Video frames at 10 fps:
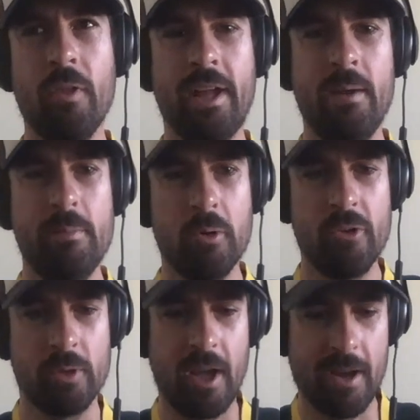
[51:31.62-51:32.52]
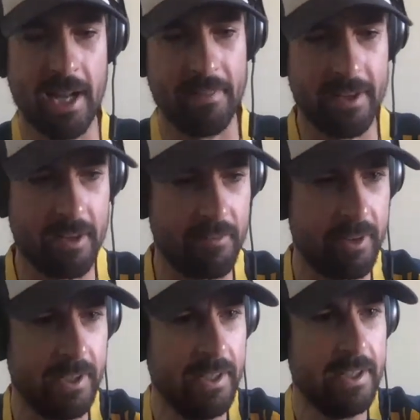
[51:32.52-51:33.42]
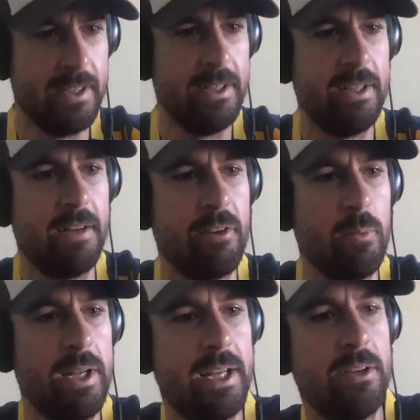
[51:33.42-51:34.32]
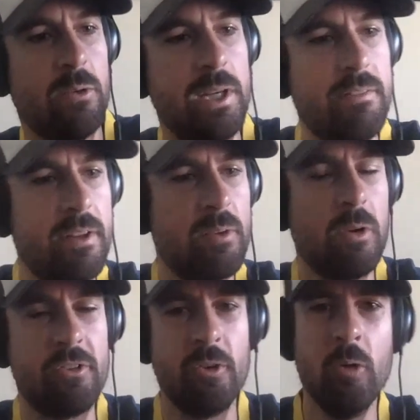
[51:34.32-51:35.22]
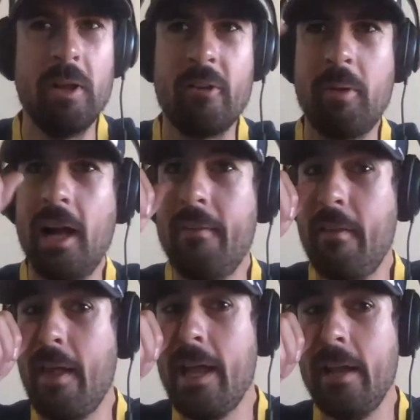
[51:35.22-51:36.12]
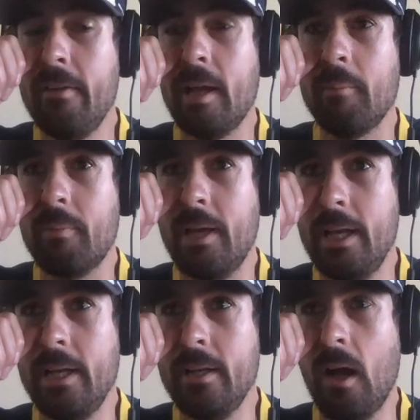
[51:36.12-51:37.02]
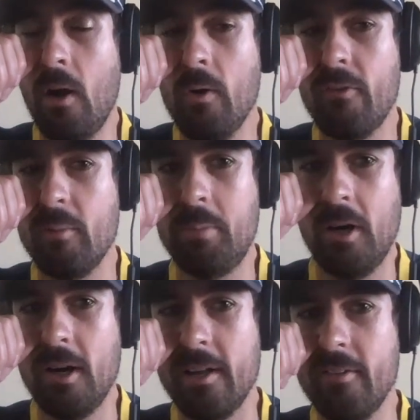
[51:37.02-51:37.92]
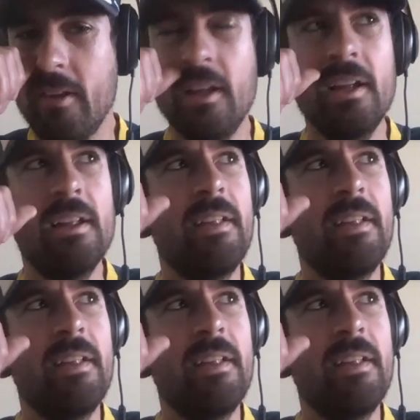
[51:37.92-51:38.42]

So all the Kiwi boys were going out there every every weekend or whenever to watch the All Blacks play. And then they ended up getting hold of some pies.